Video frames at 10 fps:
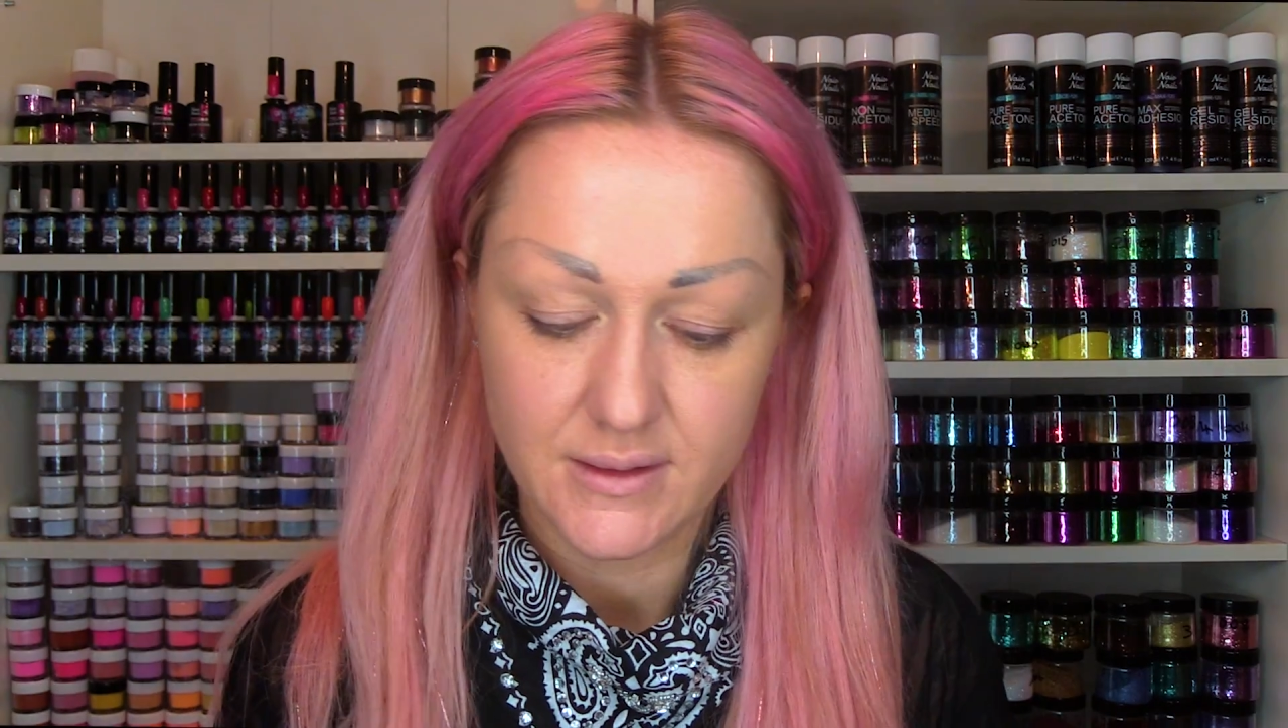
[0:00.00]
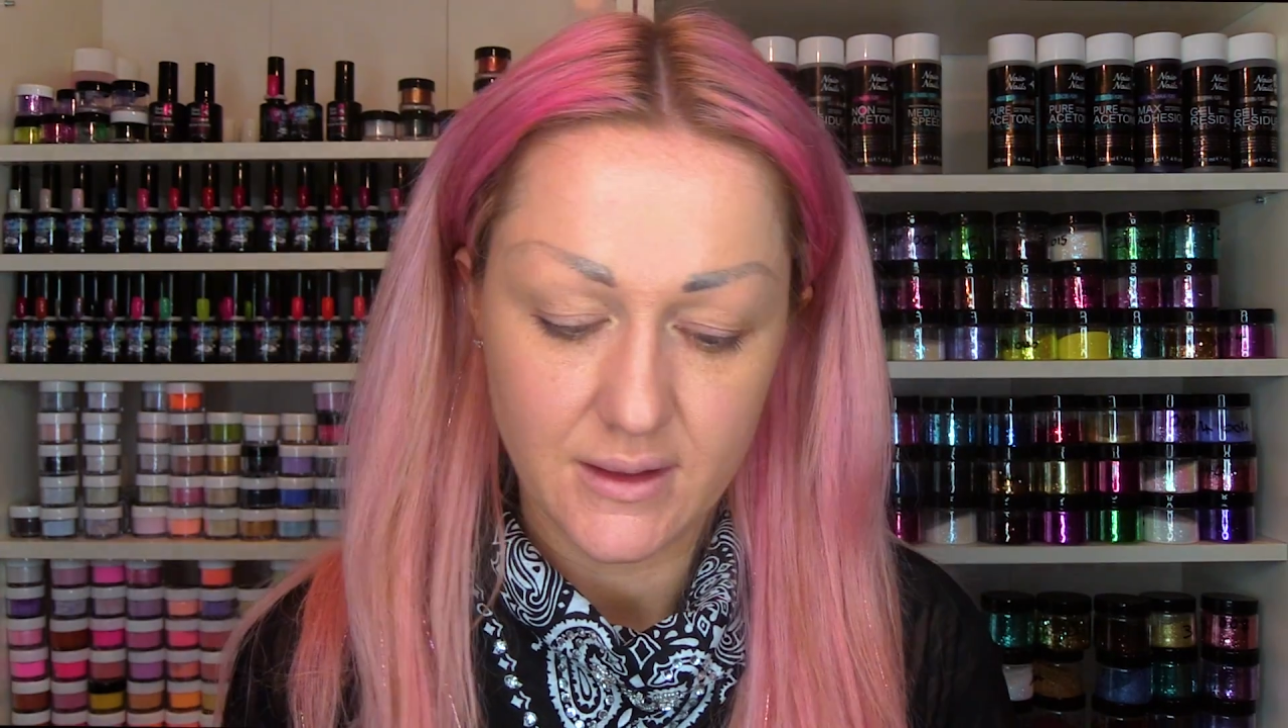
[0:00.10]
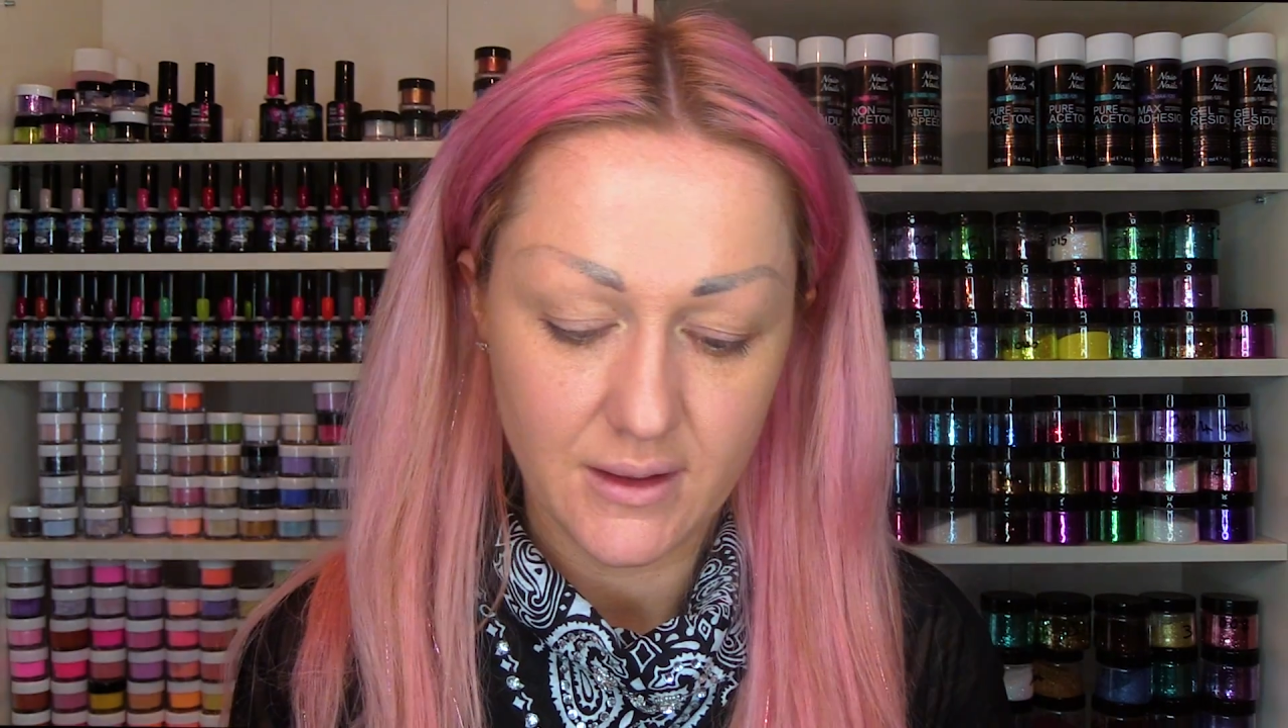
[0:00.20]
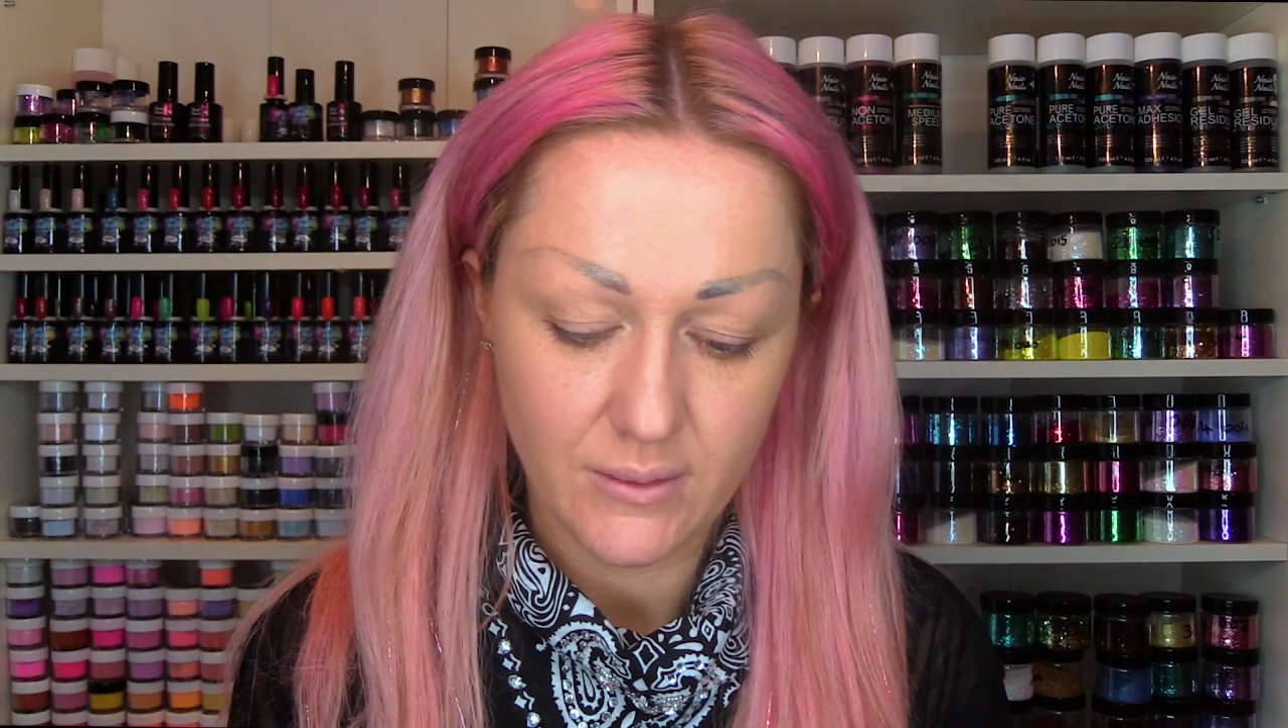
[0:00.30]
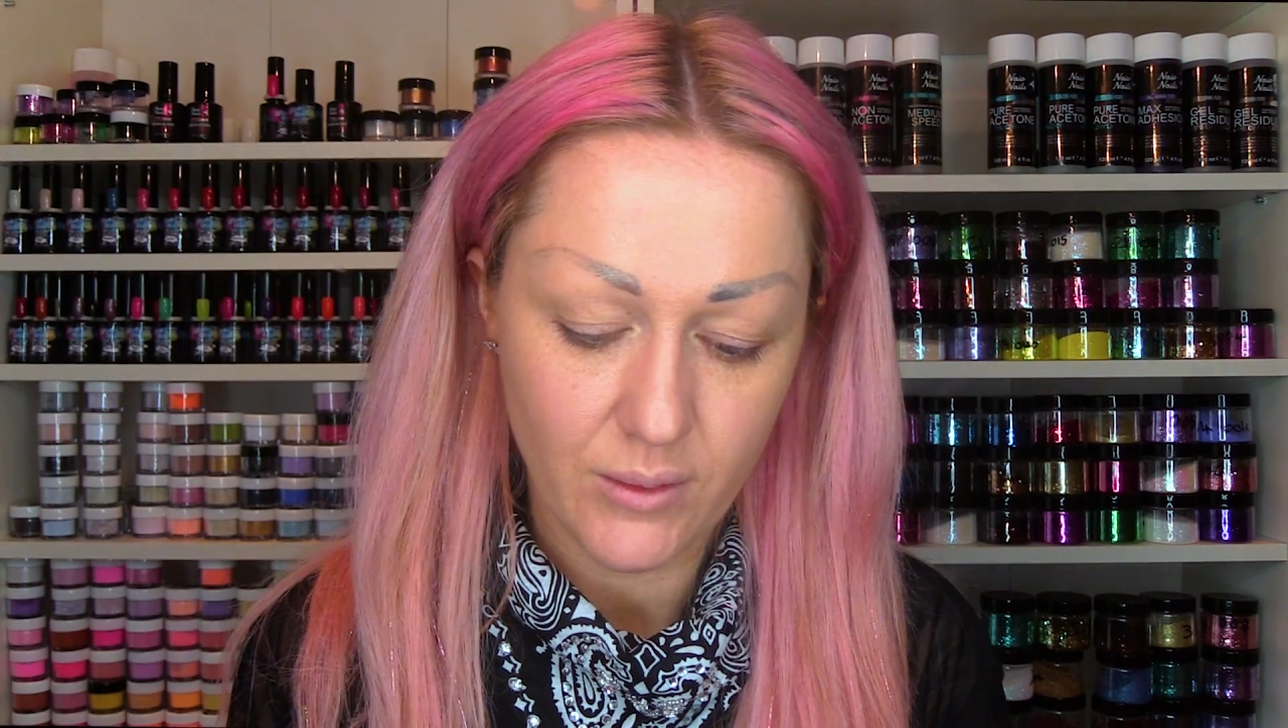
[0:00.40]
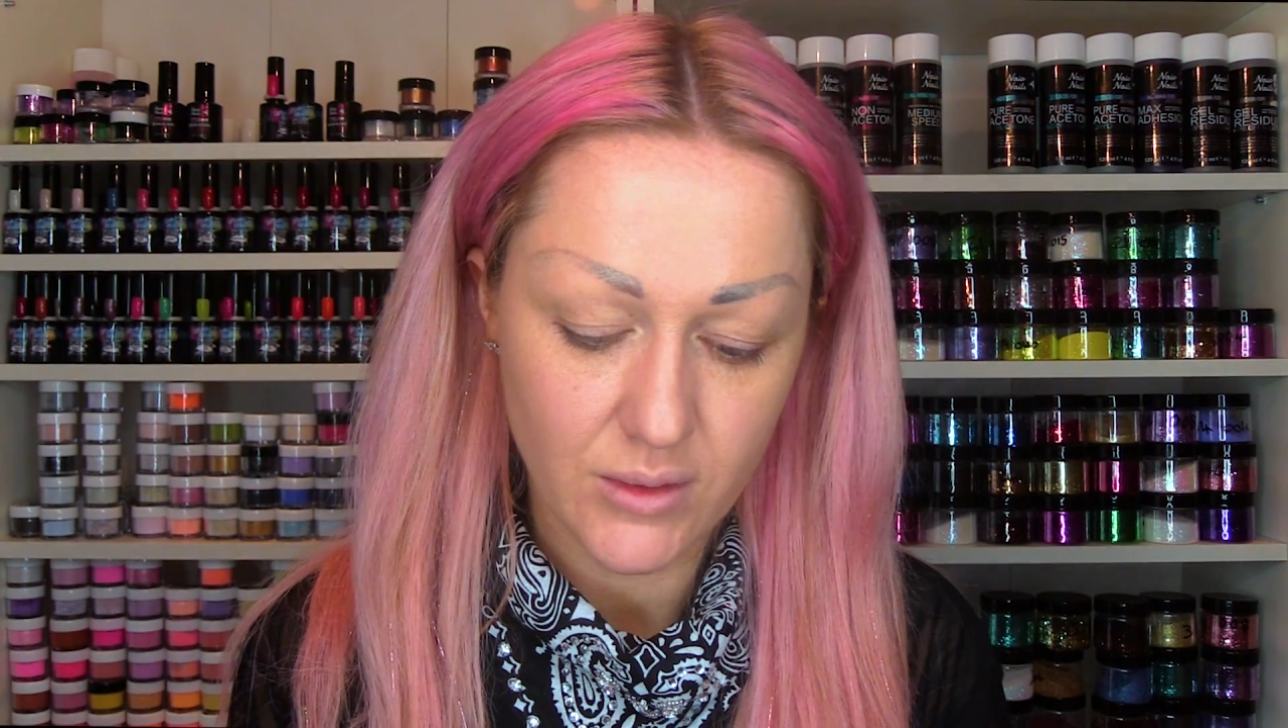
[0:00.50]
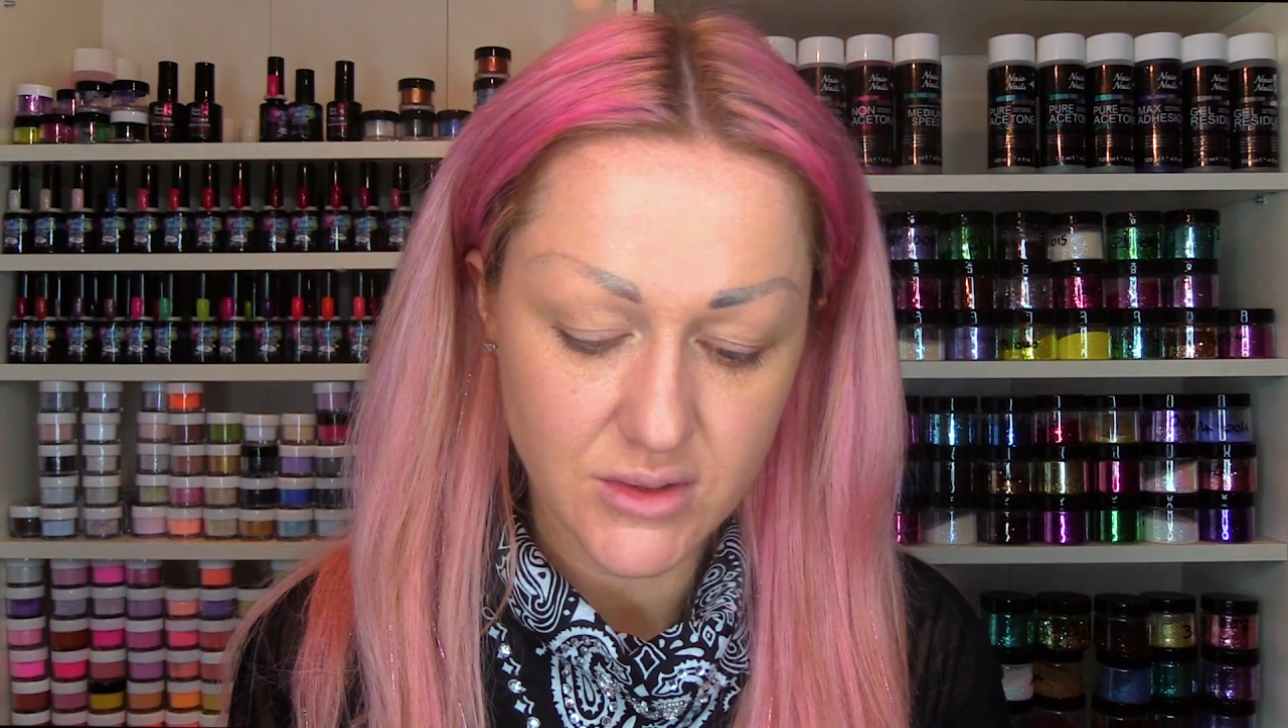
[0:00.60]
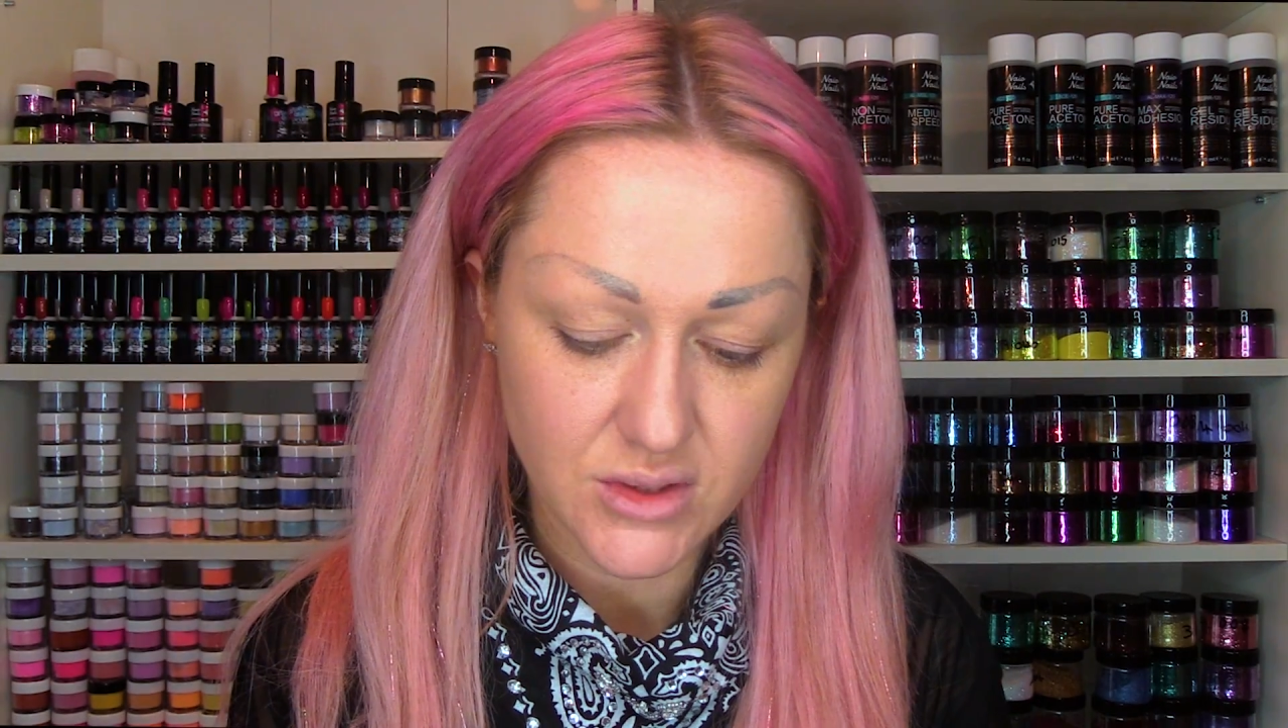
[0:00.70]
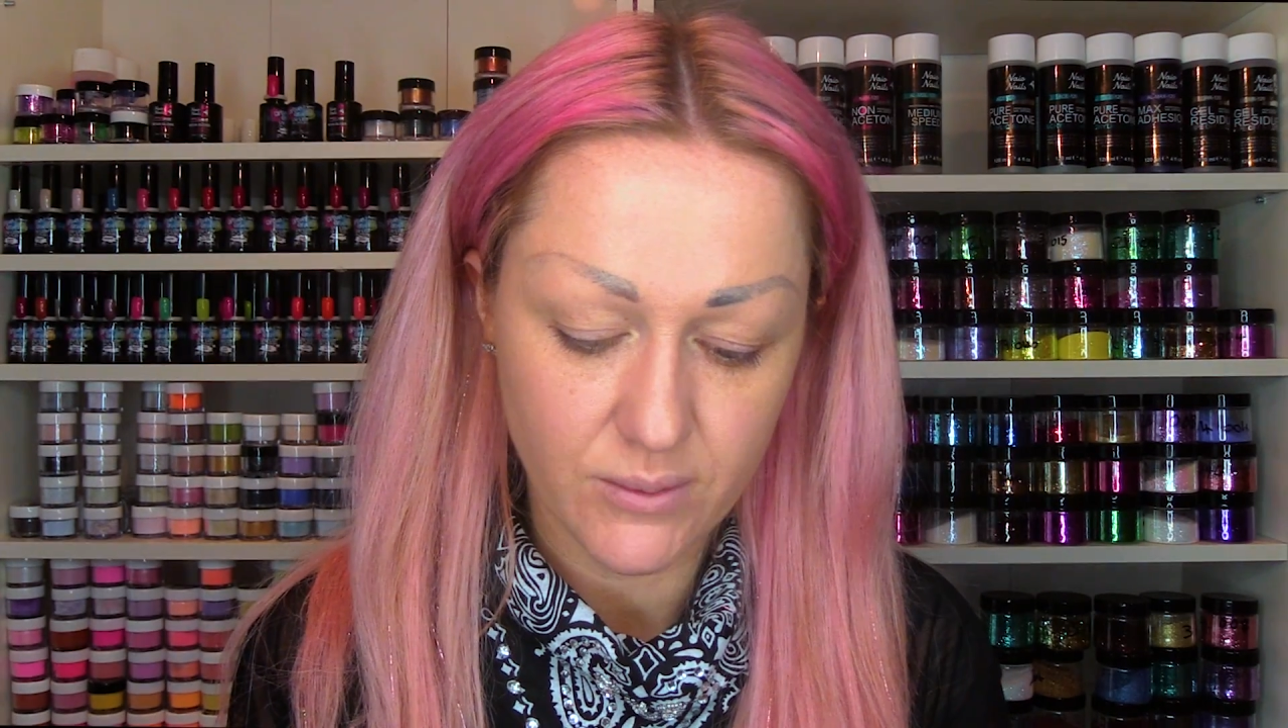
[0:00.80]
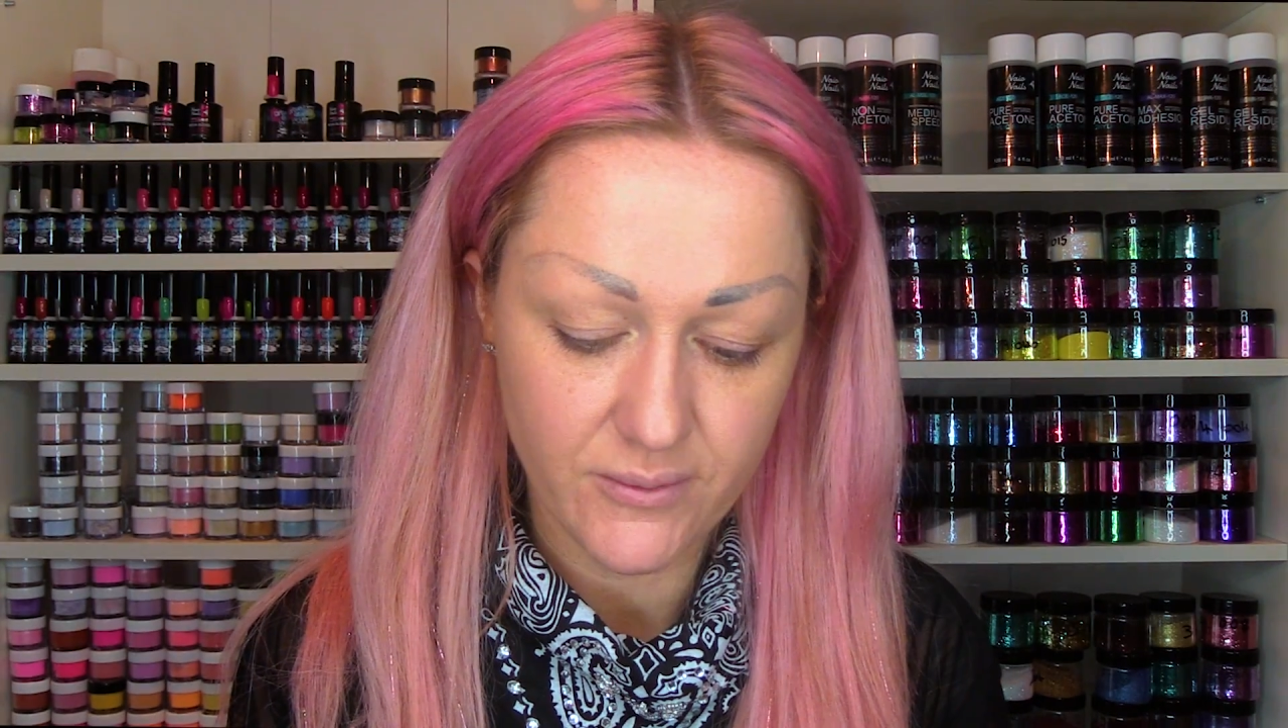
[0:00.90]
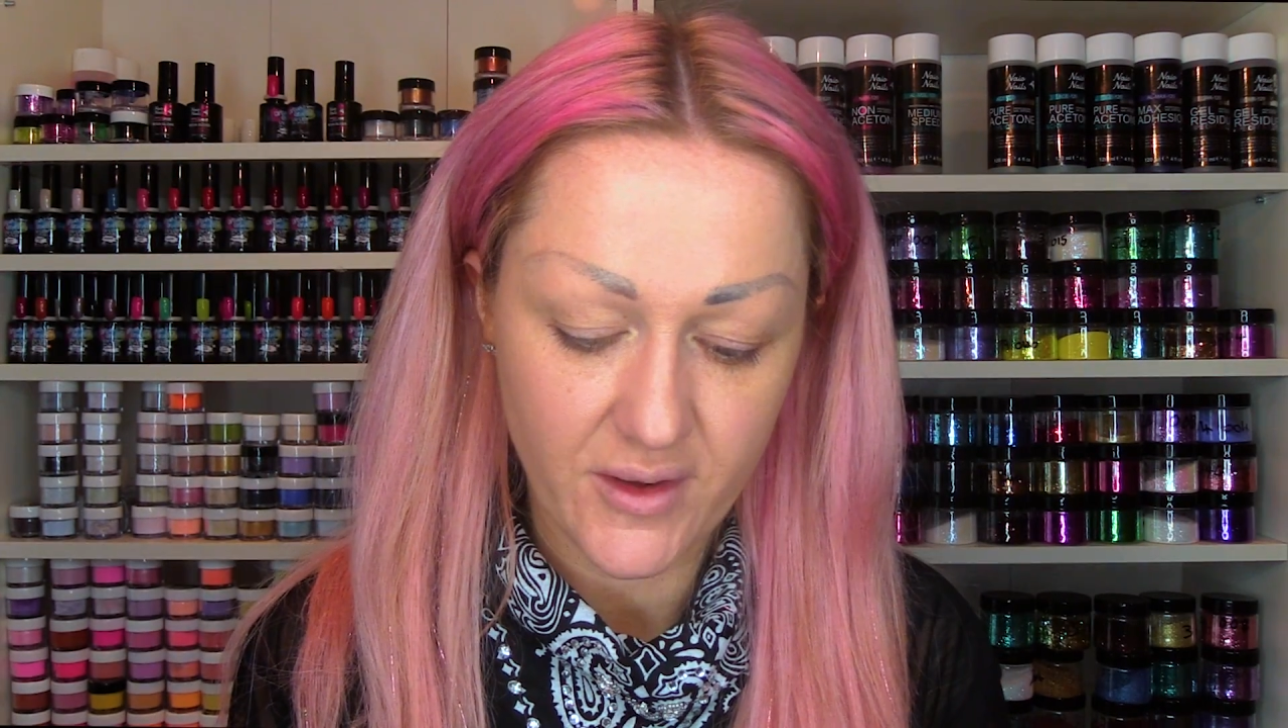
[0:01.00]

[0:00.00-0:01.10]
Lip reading: Now I want some